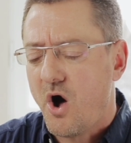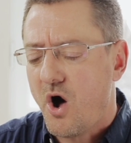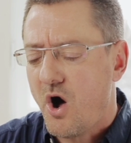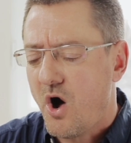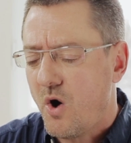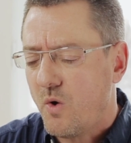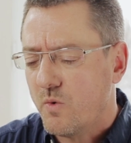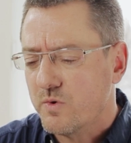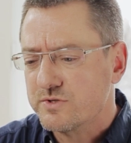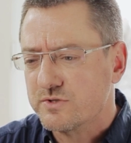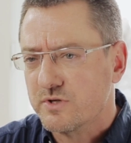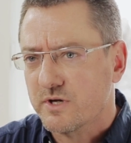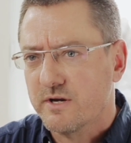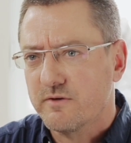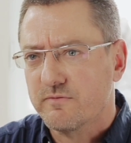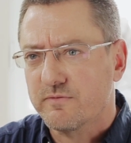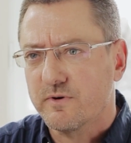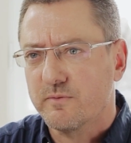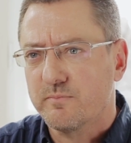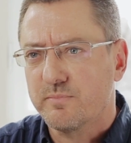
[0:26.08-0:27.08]
Always
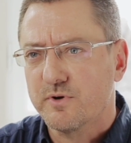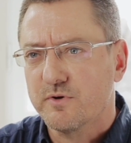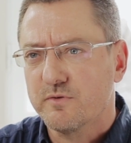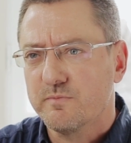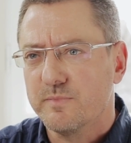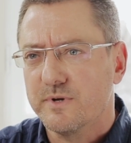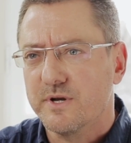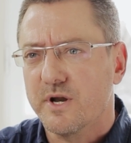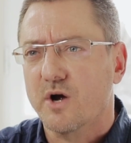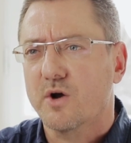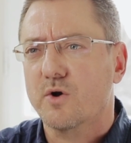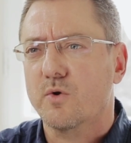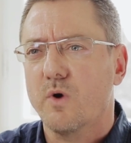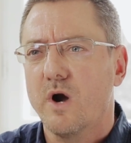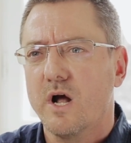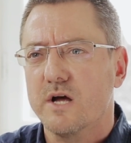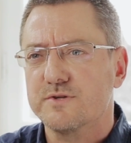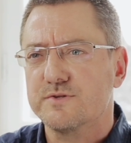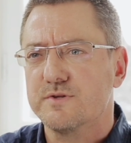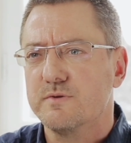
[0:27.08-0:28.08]
looking for improvement
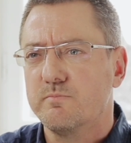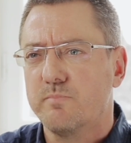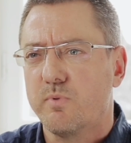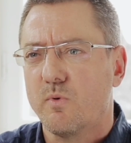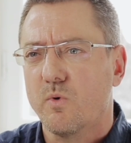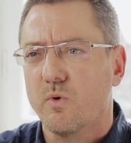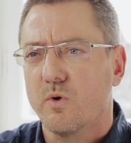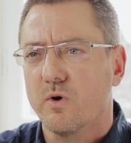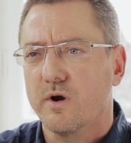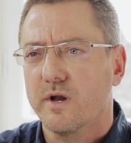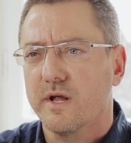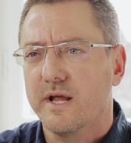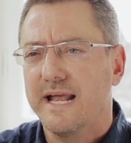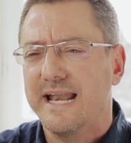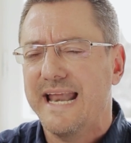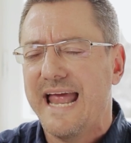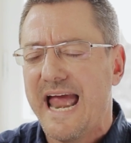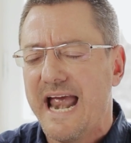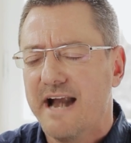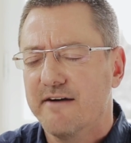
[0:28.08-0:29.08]
across the board
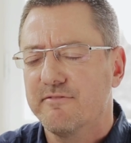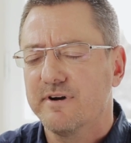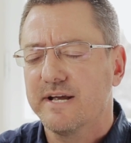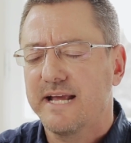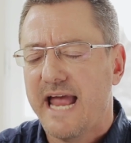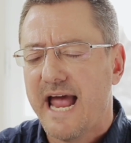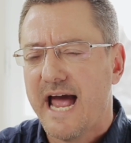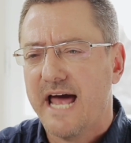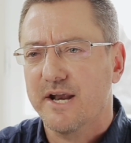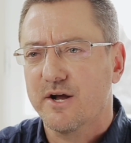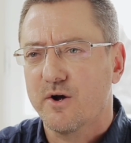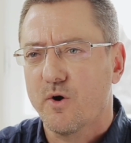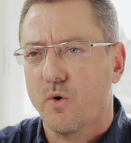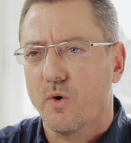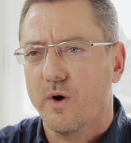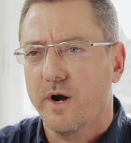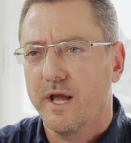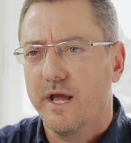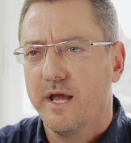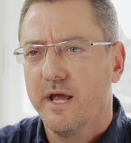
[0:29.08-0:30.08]
in every
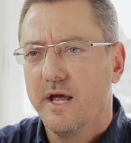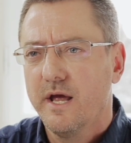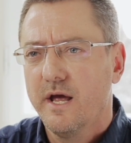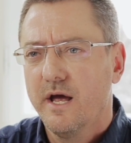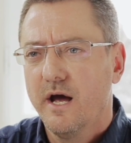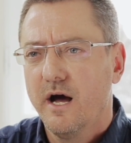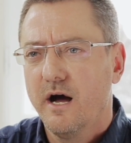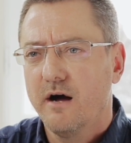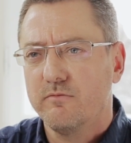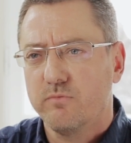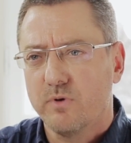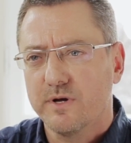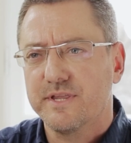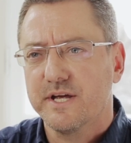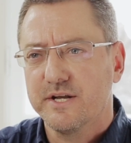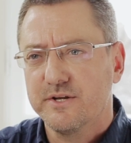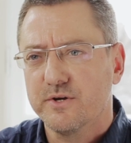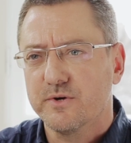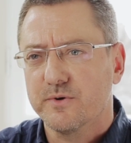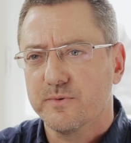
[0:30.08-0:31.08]
category of what
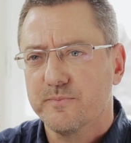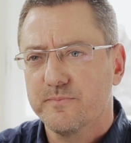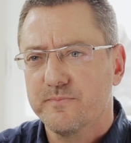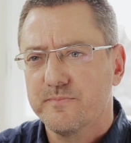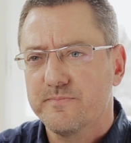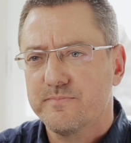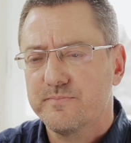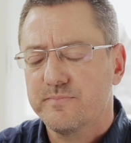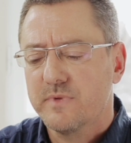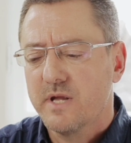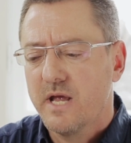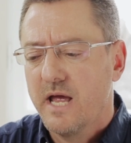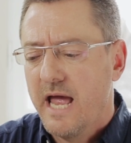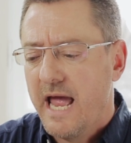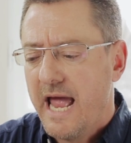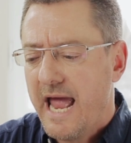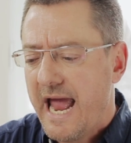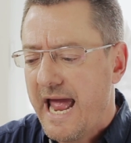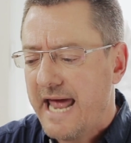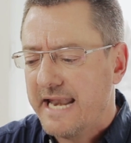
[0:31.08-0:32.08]
they do.
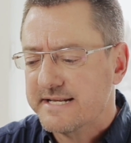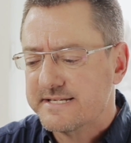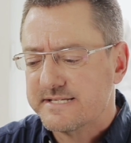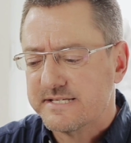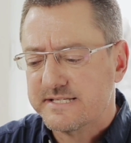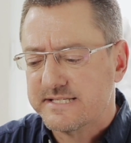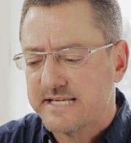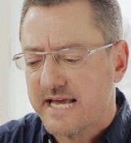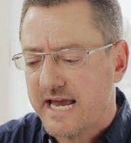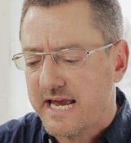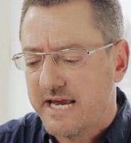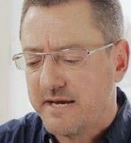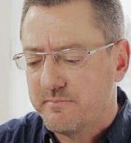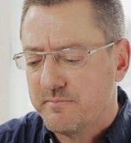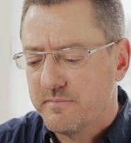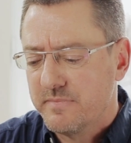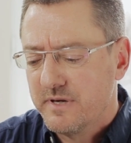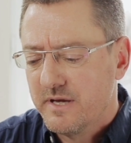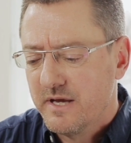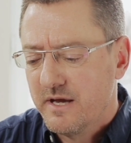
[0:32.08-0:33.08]
And it's the
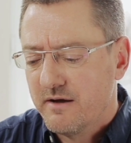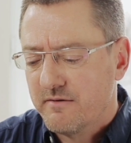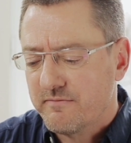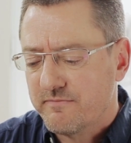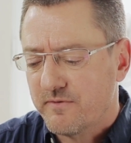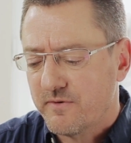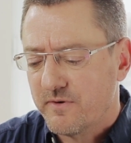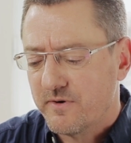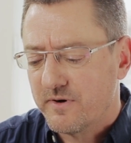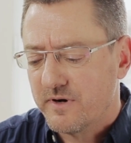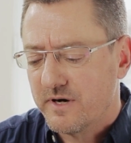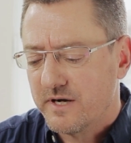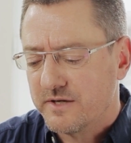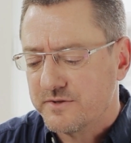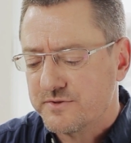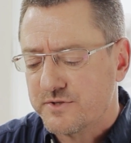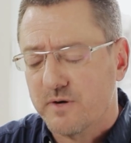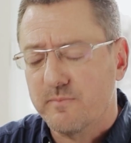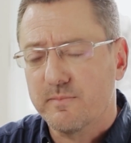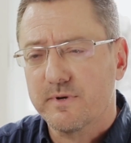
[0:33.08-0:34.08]
same
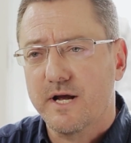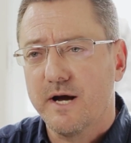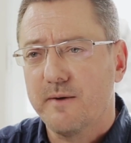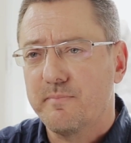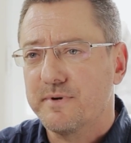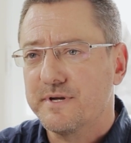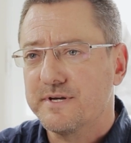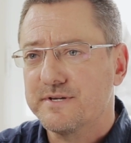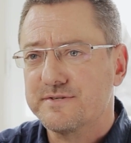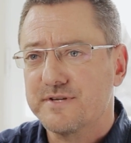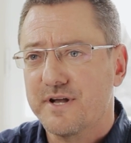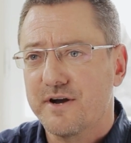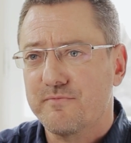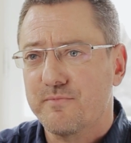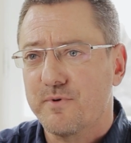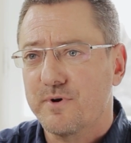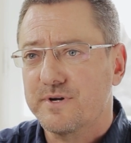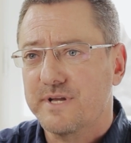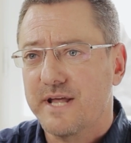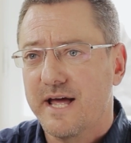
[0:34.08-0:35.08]
for German companies that I've
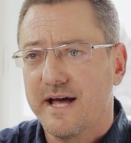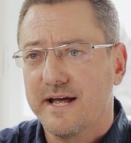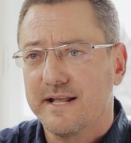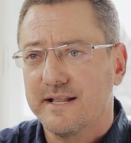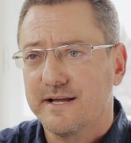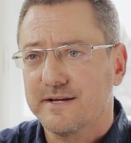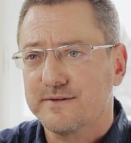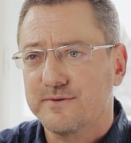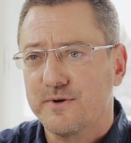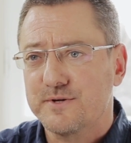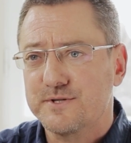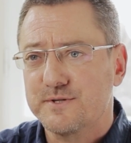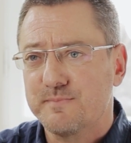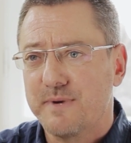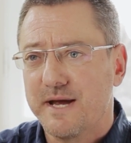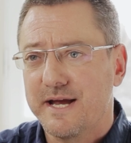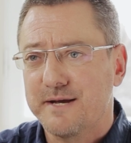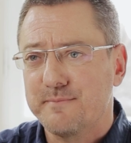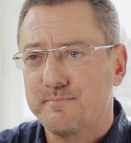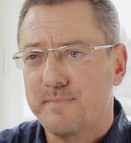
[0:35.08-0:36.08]
worked at, like Deutsche
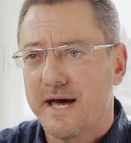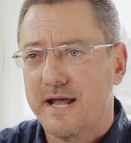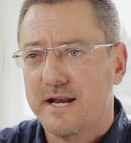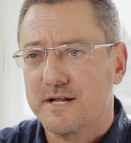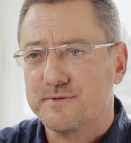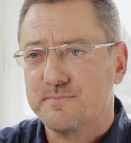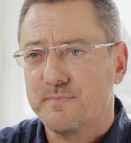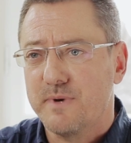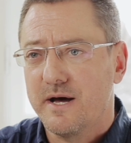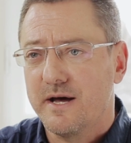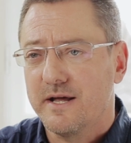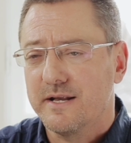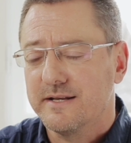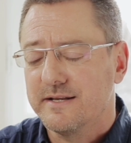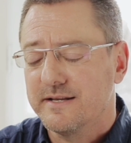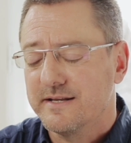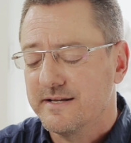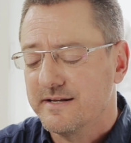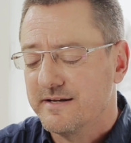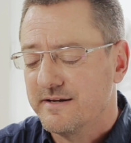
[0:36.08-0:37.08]
Bank and
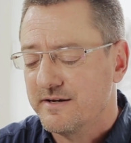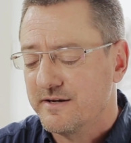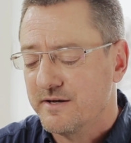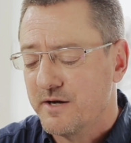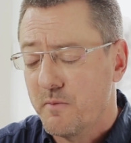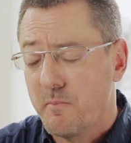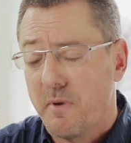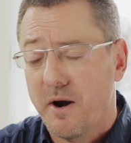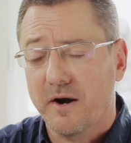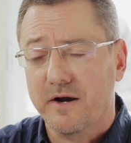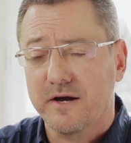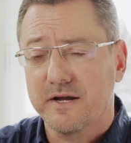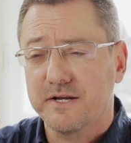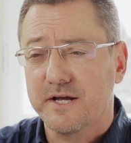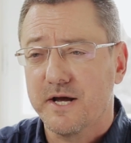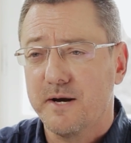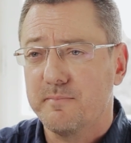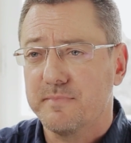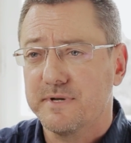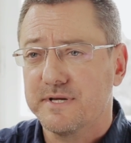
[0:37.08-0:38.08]
Bertelsmann, American
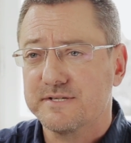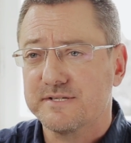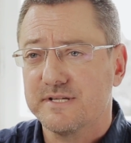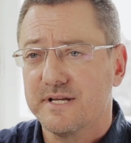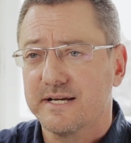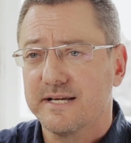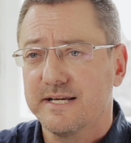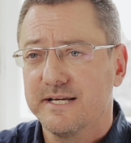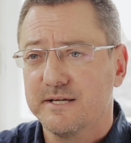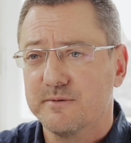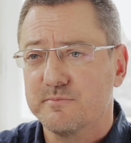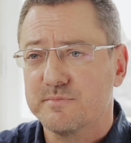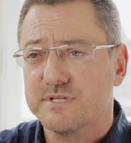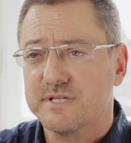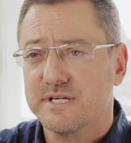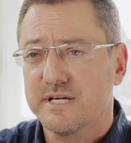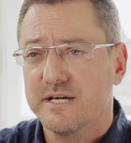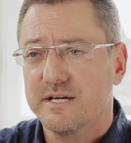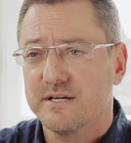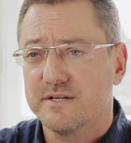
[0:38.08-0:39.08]
companies like
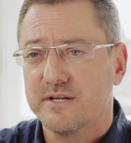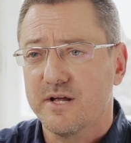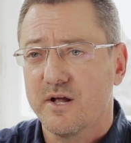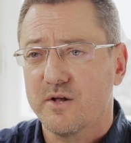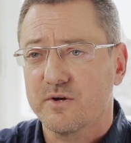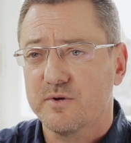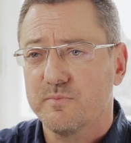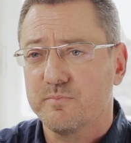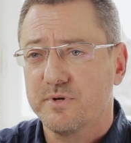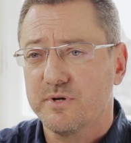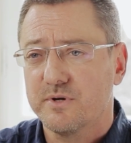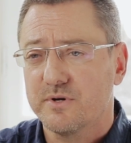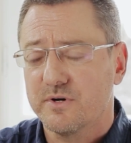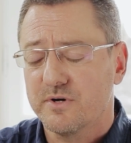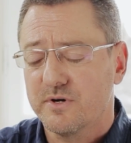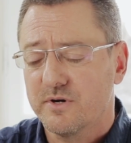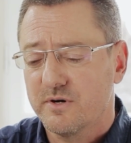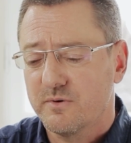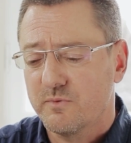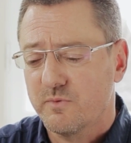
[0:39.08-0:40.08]
EMC and Dell
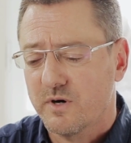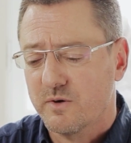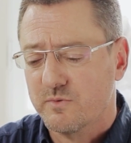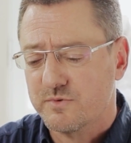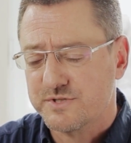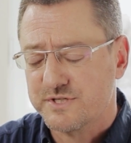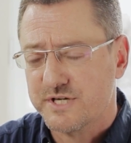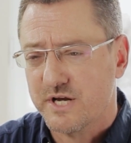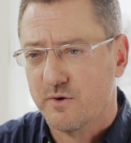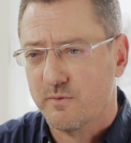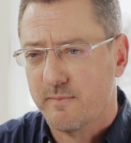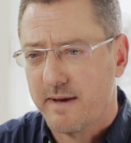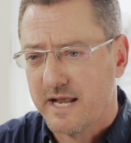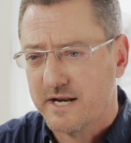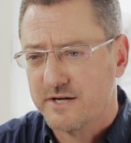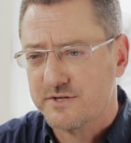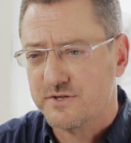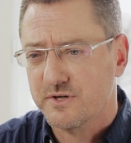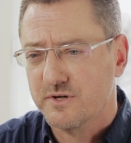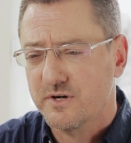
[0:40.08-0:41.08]
Computer, where I was general
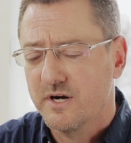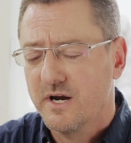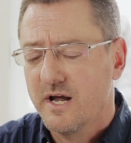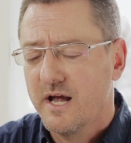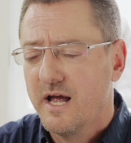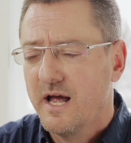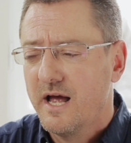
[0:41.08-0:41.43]
manager,